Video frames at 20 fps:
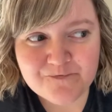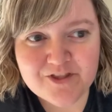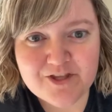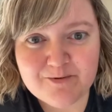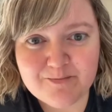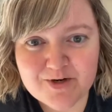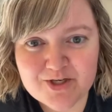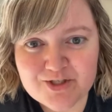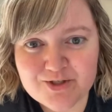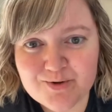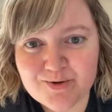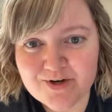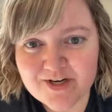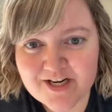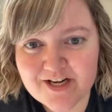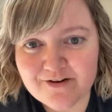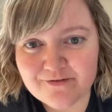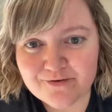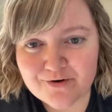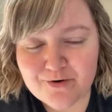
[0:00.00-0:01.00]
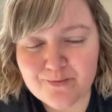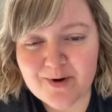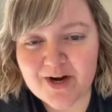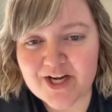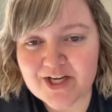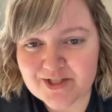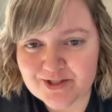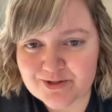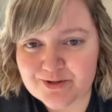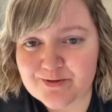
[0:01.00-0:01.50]
the majority of whom
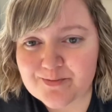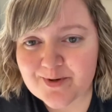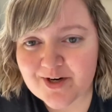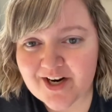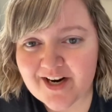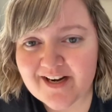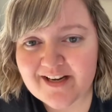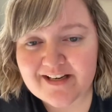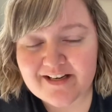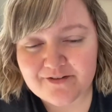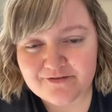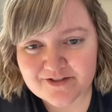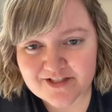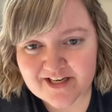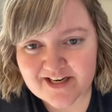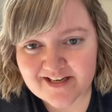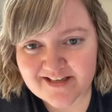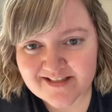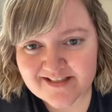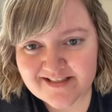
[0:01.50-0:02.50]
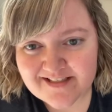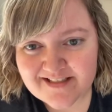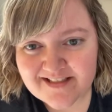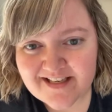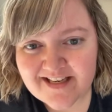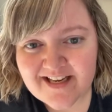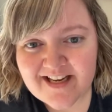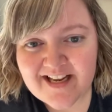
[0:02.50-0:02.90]
I assume are INFJs.